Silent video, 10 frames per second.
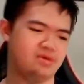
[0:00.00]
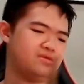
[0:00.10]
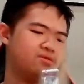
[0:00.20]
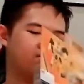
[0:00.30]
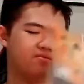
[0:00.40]

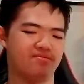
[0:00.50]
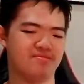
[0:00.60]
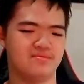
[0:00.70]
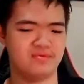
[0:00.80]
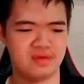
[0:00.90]
Told
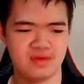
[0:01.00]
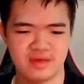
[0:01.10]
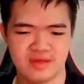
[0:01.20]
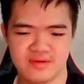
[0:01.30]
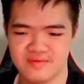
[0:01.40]

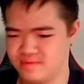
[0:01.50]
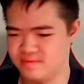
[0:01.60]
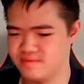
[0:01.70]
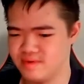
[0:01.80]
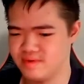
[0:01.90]
you.
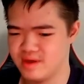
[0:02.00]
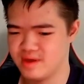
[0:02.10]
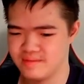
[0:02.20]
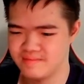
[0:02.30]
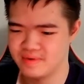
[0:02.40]

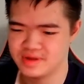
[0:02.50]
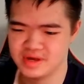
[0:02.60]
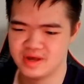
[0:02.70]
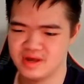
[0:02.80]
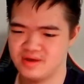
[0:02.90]
But
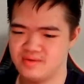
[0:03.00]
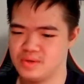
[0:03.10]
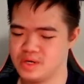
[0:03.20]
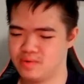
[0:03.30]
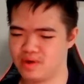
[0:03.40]
uh,
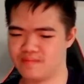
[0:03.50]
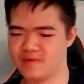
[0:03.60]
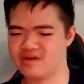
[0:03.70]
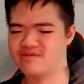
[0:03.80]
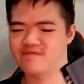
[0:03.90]
we
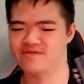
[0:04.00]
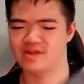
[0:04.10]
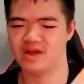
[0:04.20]
unbox first.